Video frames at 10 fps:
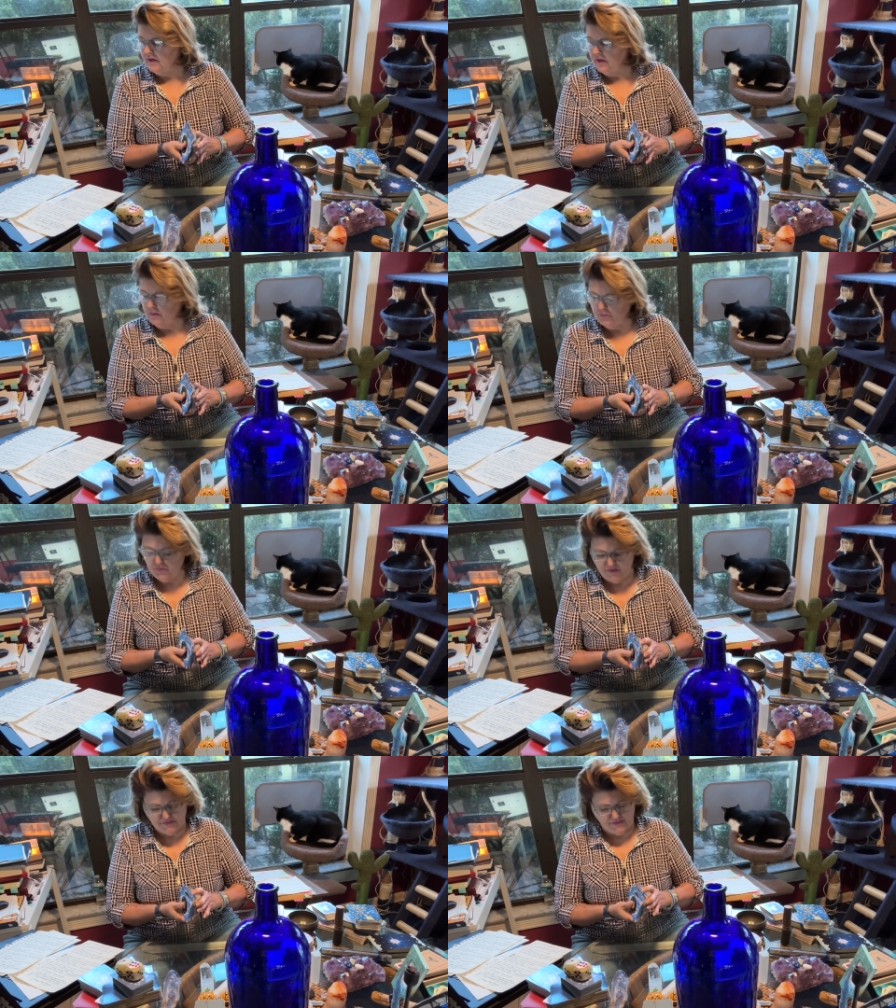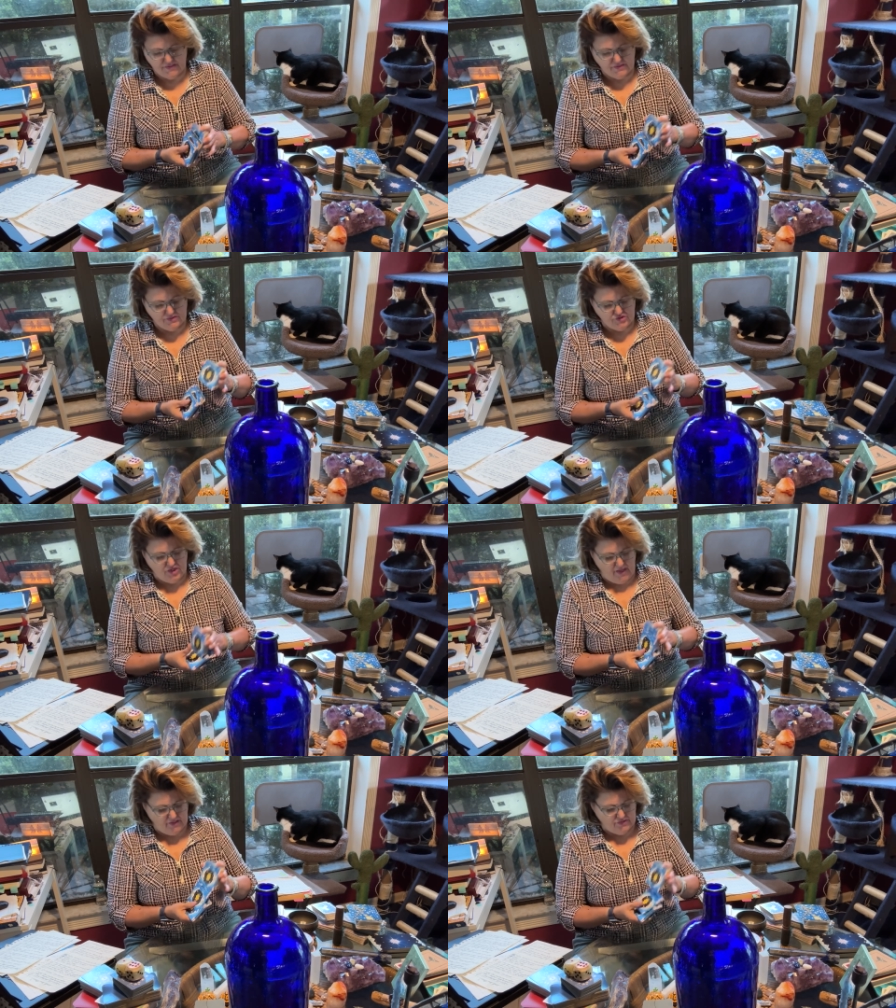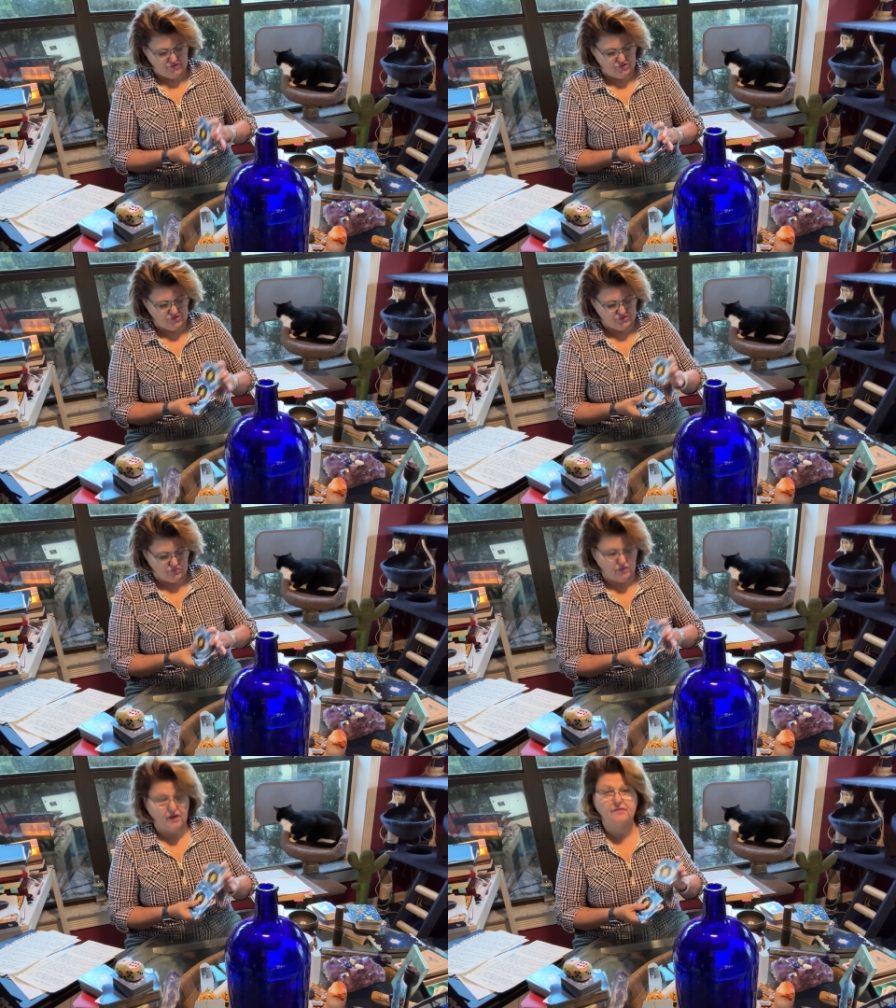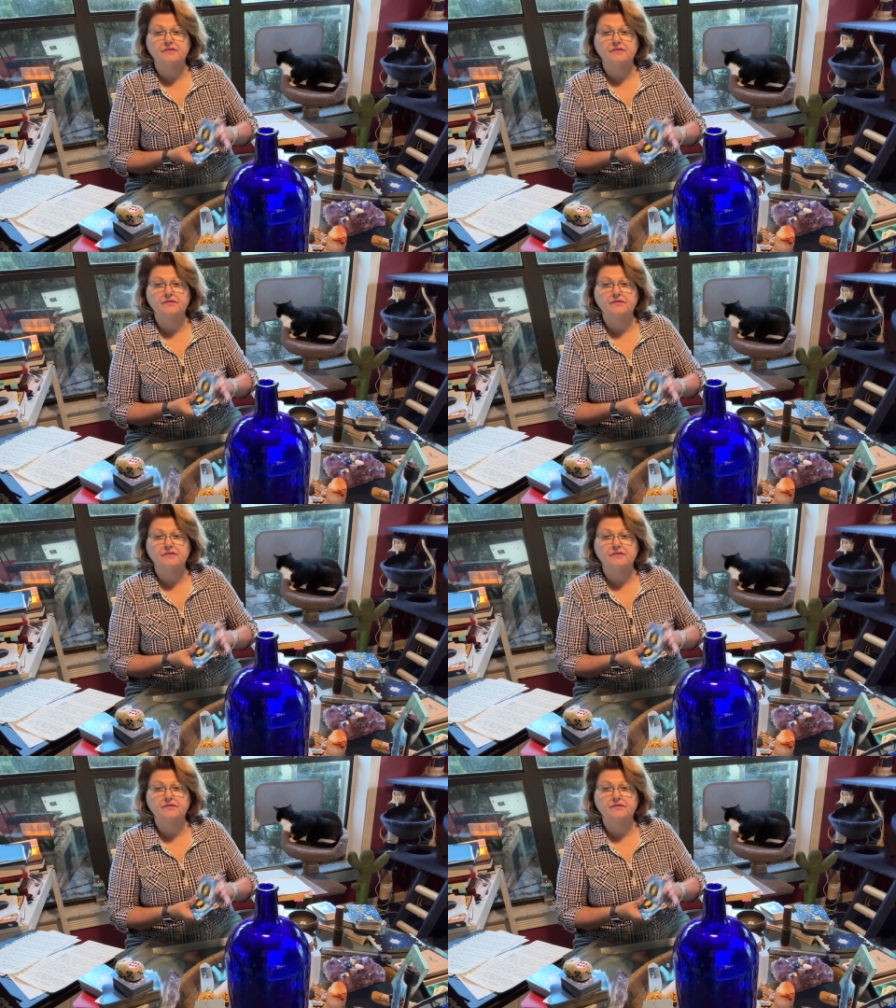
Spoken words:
embracing the challenges around